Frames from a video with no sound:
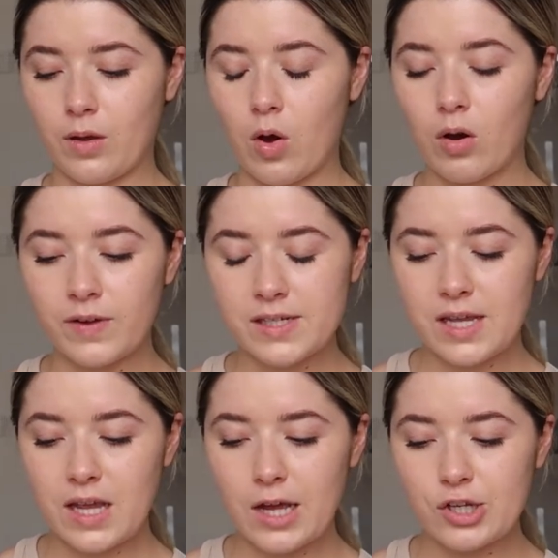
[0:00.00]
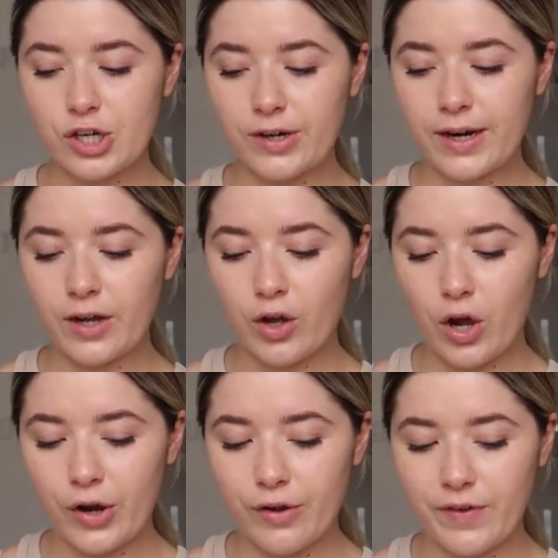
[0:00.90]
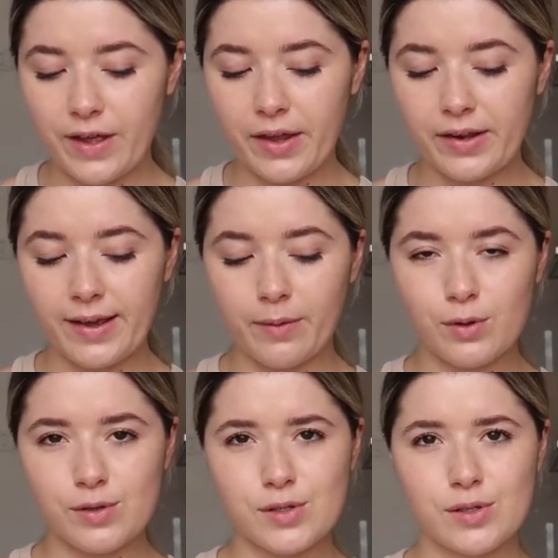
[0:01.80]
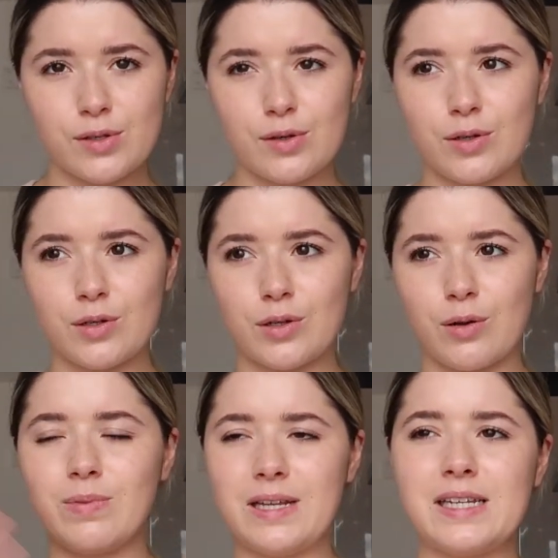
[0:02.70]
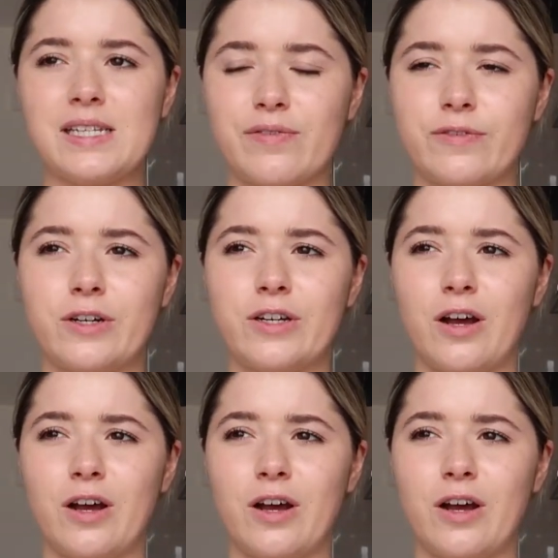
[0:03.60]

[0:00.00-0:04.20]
Obviously during COVID it was completely different.